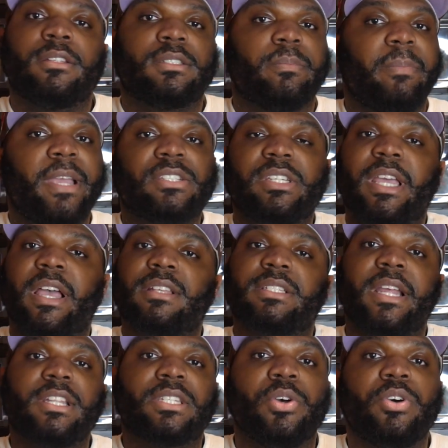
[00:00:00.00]
Make sure y'all
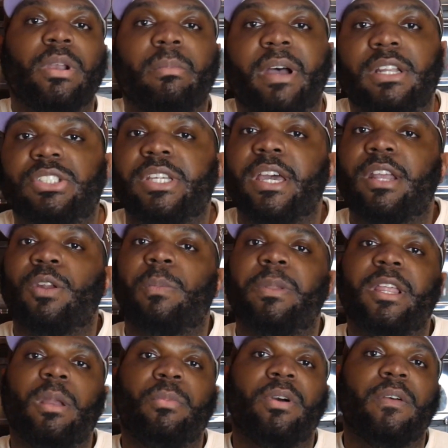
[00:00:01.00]
stay tuned to my channel.
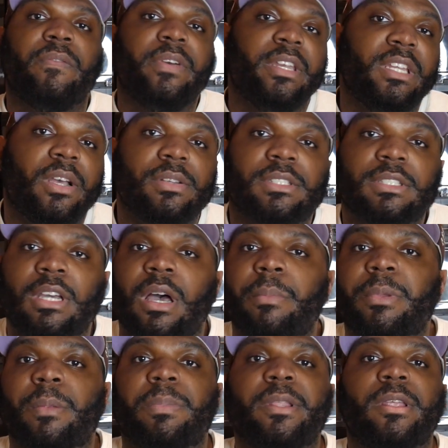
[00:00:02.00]
Plenty more videos
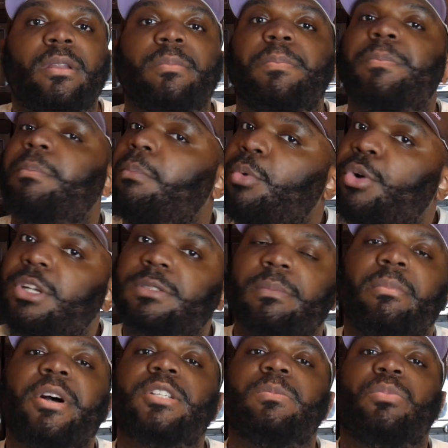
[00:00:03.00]
coming,
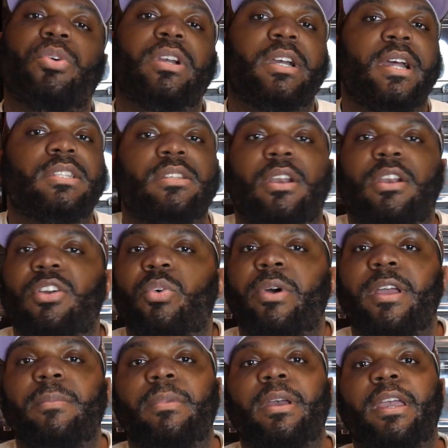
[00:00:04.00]
much more content on the
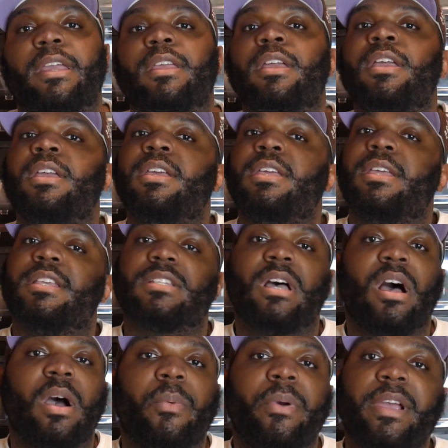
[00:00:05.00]
way, man. As
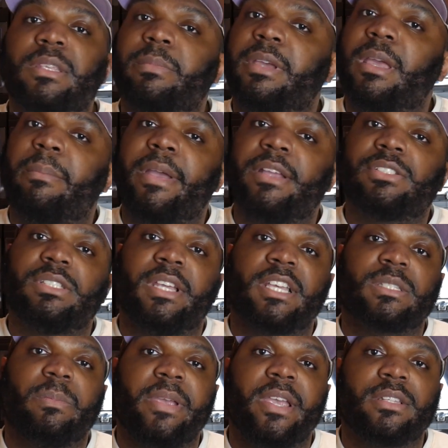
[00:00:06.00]
always, man, make sure y'all
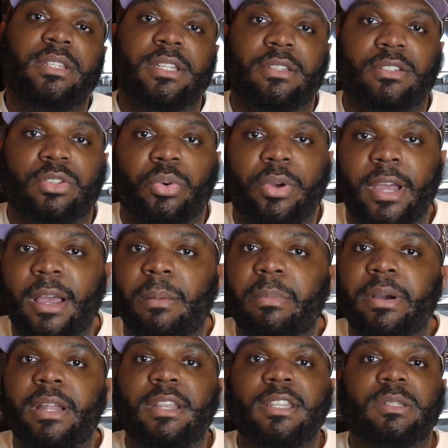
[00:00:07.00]
smashing that subscribe
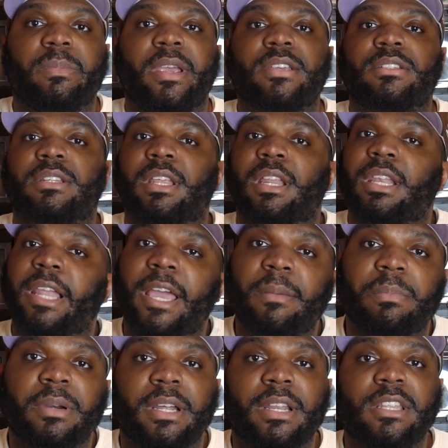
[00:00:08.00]
button, smashing that
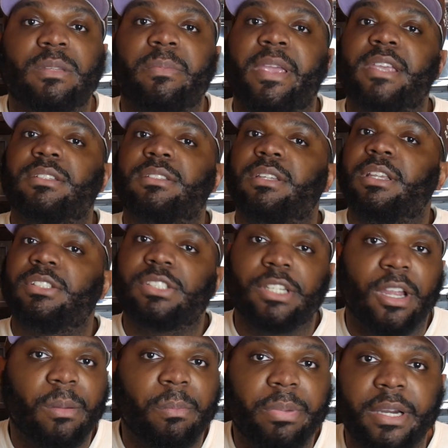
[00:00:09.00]
like button, smashing that
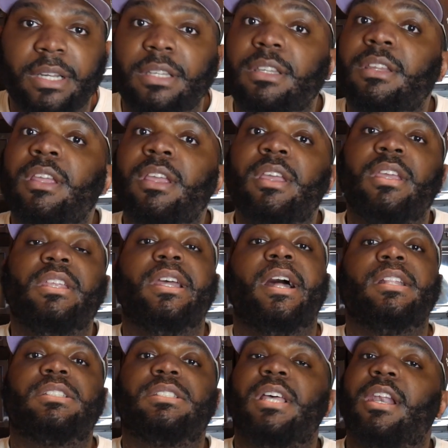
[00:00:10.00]
share button.
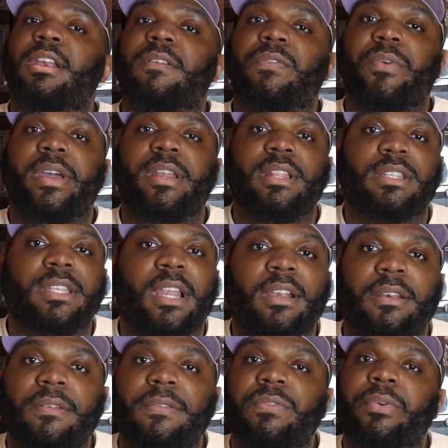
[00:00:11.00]
Y'all telling a friend to
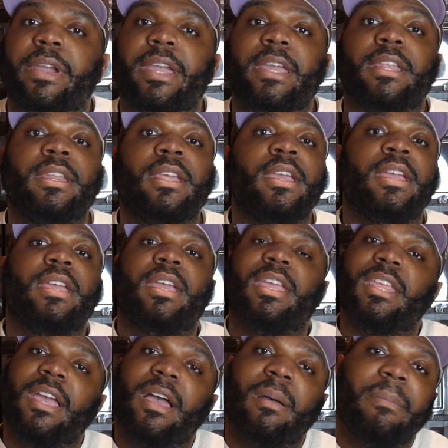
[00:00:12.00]
telling a friend.
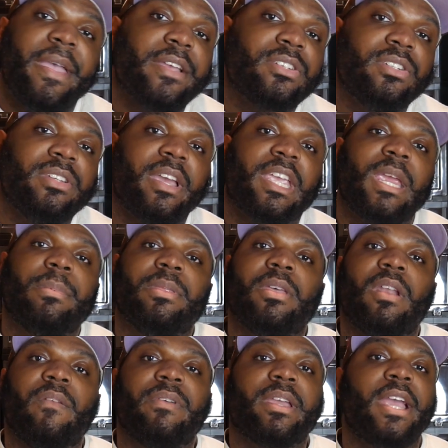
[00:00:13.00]
And y'all make sure y'all keep the
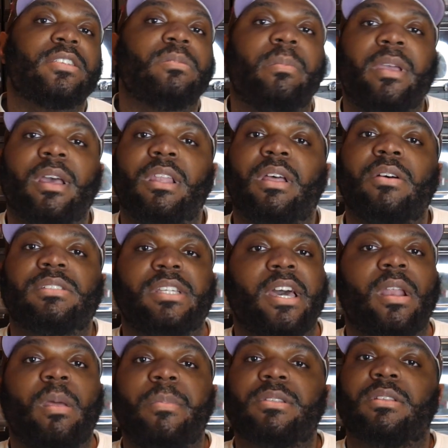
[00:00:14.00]
notification bell on so
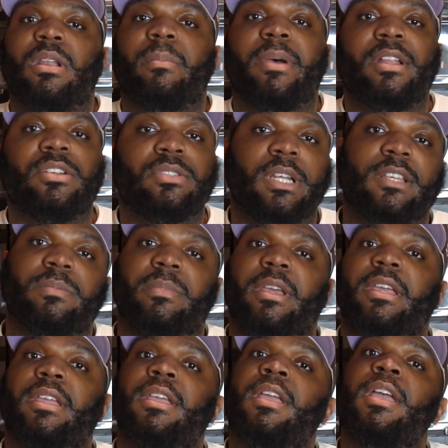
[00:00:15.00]
y'all don't miss none of my drops,
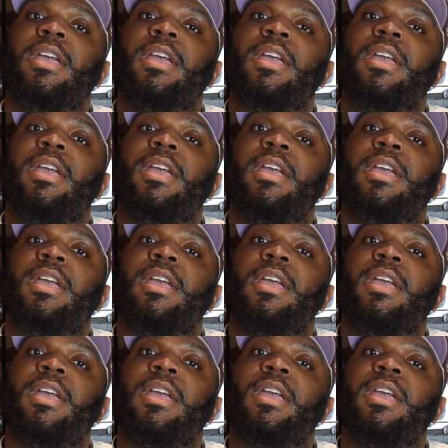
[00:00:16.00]
man.